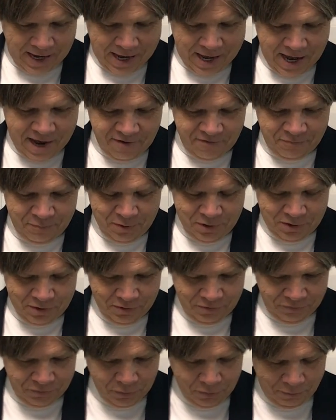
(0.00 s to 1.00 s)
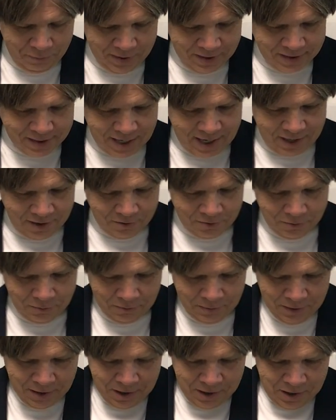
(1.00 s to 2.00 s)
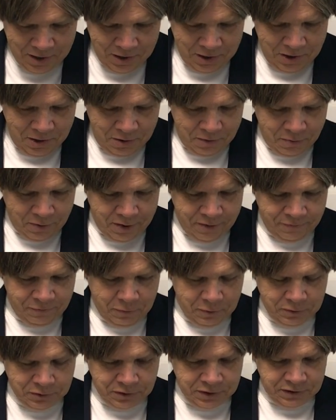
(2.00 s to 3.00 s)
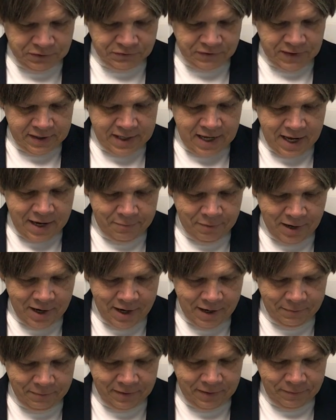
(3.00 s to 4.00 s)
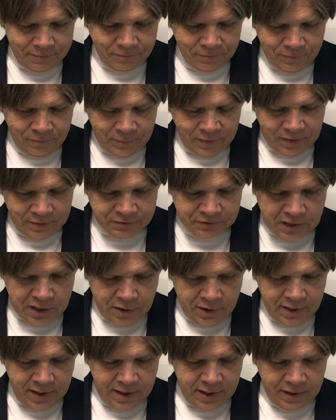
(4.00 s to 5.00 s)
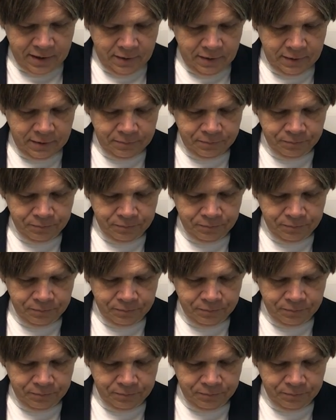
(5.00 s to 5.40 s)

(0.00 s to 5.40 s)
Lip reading: half-brother, if you want to be technical. Wherefore, she said to Abraham, Sarah did,